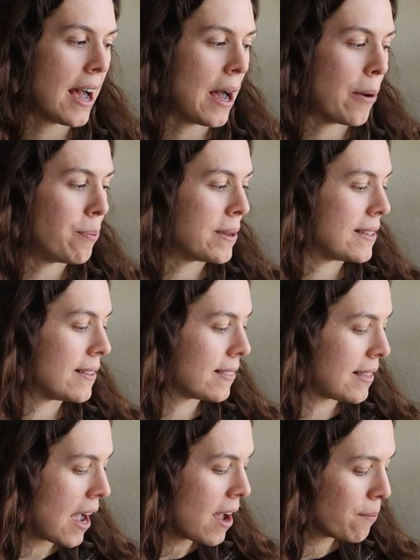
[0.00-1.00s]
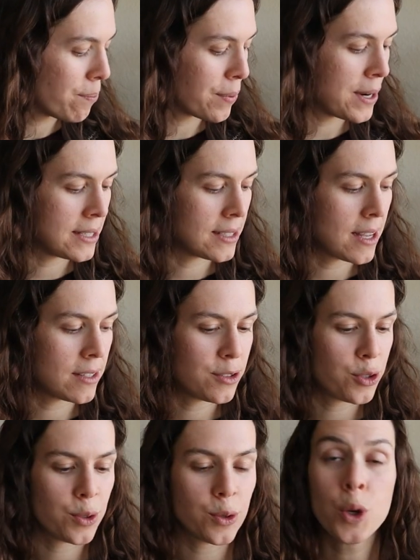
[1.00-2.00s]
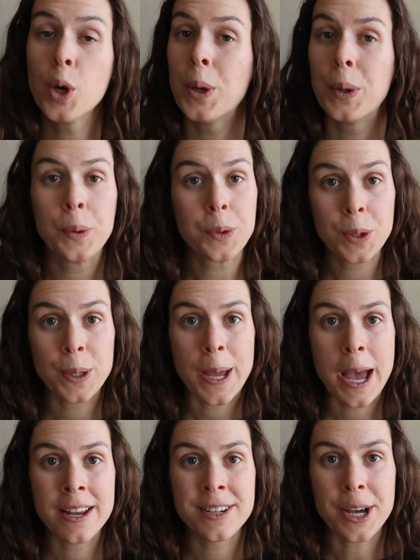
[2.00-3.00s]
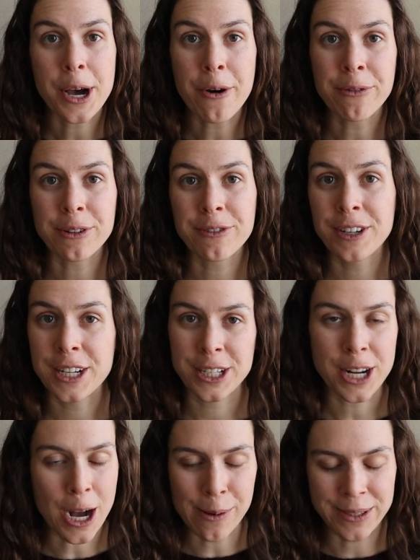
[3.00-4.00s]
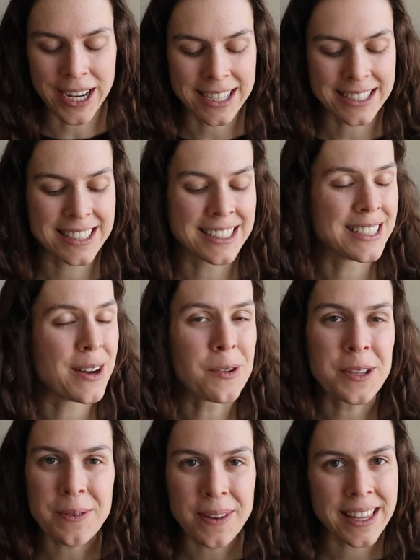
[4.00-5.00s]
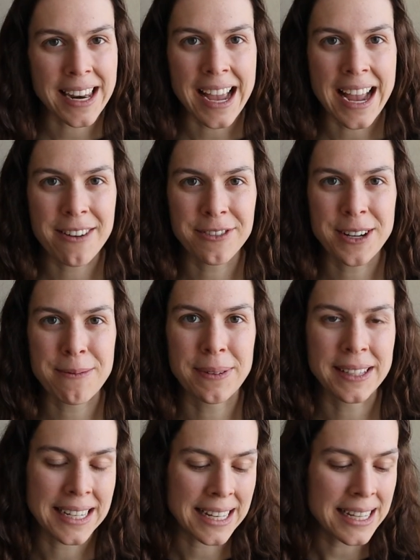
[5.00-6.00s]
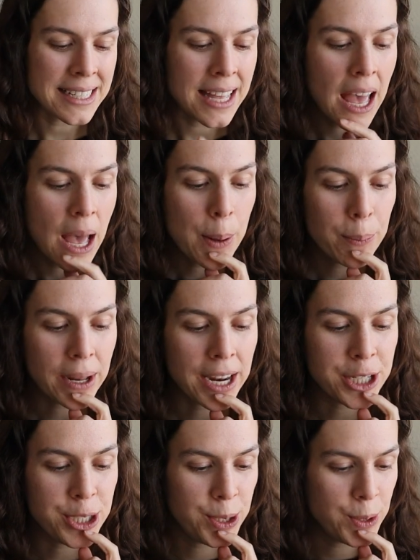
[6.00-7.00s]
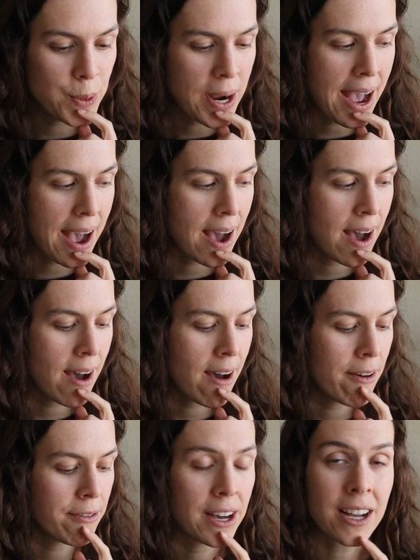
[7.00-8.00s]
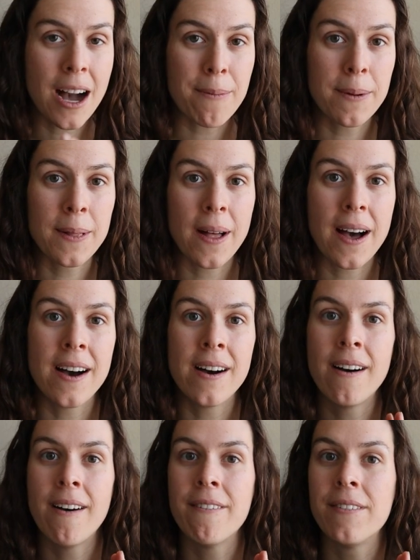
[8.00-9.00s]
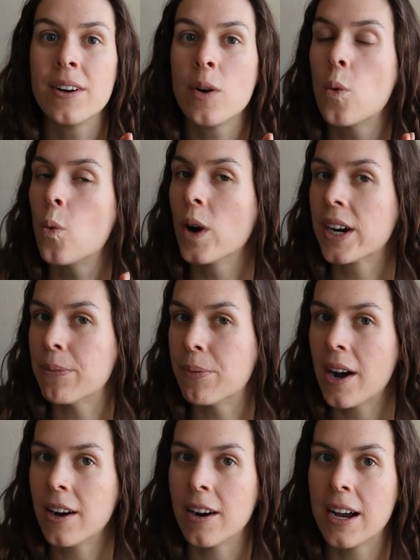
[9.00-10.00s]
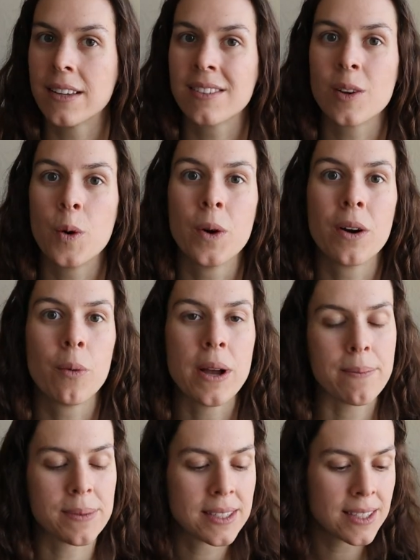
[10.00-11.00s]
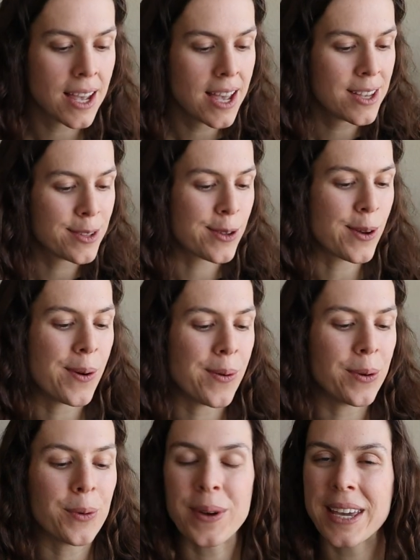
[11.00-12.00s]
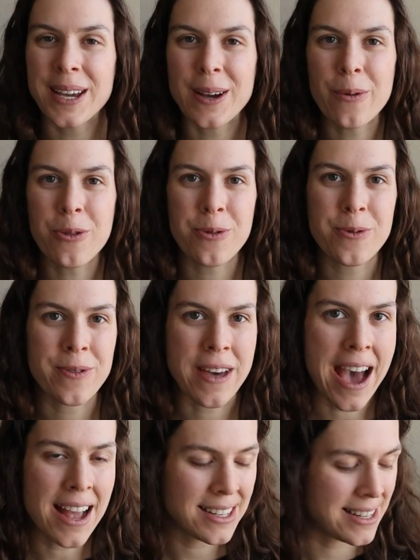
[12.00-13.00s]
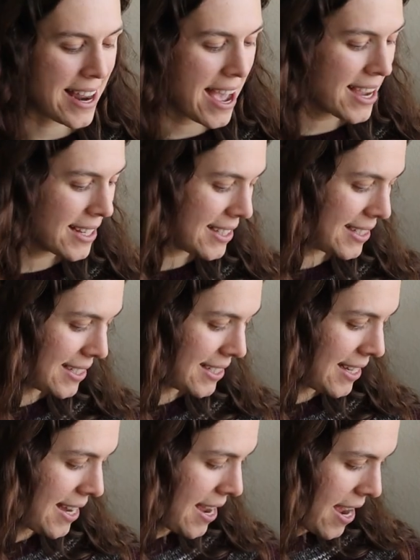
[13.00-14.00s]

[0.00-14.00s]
Uh, but that brings us to the end of finished objects. That's the only one that I have completed, but I do have a couple of work in progress or whips. So we can go through that next.